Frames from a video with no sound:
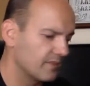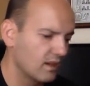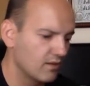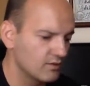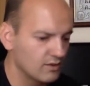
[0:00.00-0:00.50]

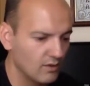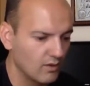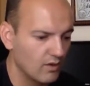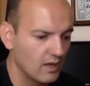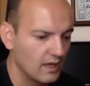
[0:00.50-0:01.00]

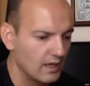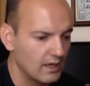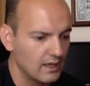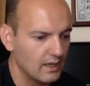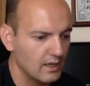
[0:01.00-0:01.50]
Also,
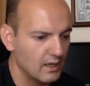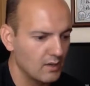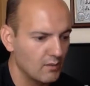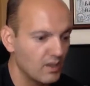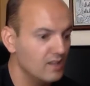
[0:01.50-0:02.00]

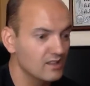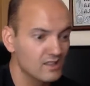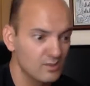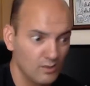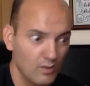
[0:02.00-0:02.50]
we
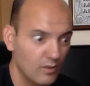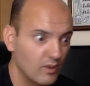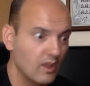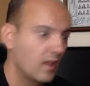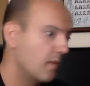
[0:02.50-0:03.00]
understood
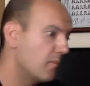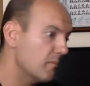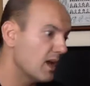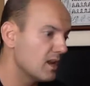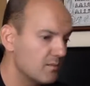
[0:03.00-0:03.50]

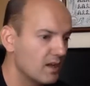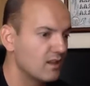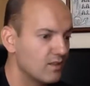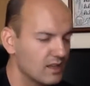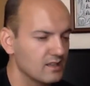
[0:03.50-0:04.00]
many
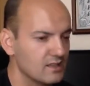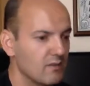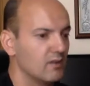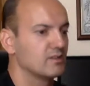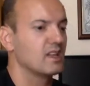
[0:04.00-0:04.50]
things
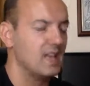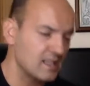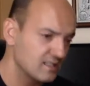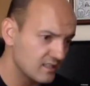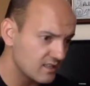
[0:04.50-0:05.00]
about
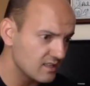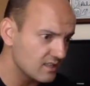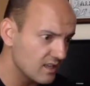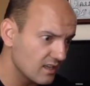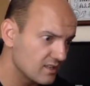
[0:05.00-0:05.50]

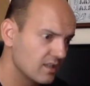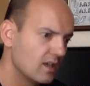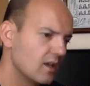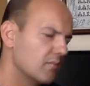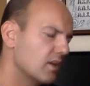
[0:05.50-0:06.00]
statistics,
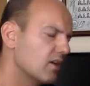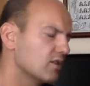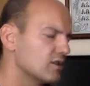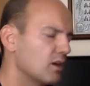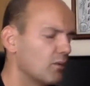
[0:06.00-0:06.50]

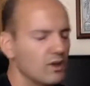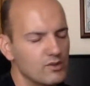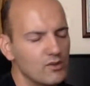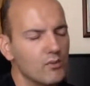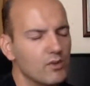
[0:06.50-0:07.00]
because when
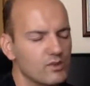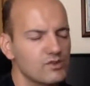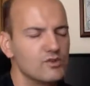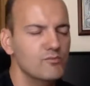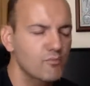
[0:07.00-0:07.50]
you want
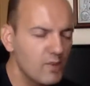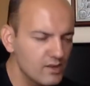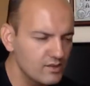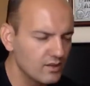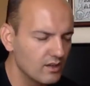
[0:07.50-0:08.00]
to
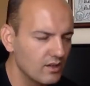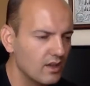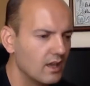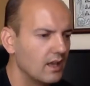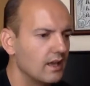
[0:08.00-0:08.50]
measure
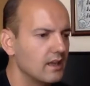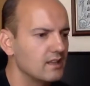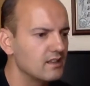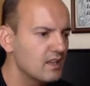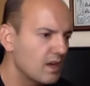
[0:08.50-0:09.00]

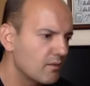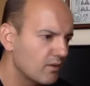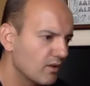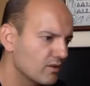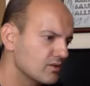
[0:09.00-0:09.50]
the
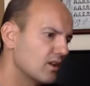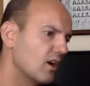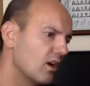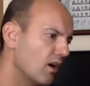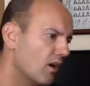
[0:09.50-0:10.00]
errors
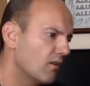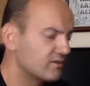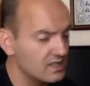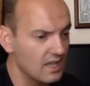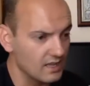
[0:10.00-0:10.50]
of
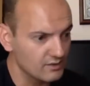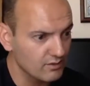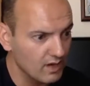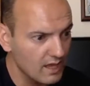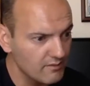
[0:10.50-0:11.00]
the
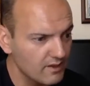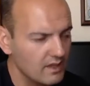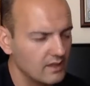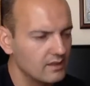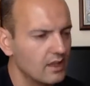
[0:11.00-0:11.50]
astrolabe,
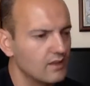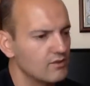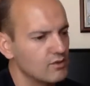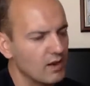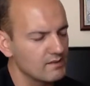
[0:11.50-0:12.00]
then
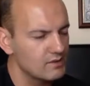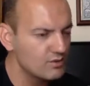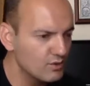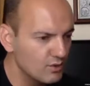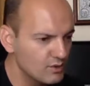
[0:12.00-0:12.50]
you have to
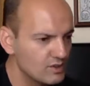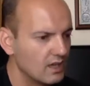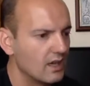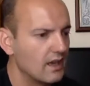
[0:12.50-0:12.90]
use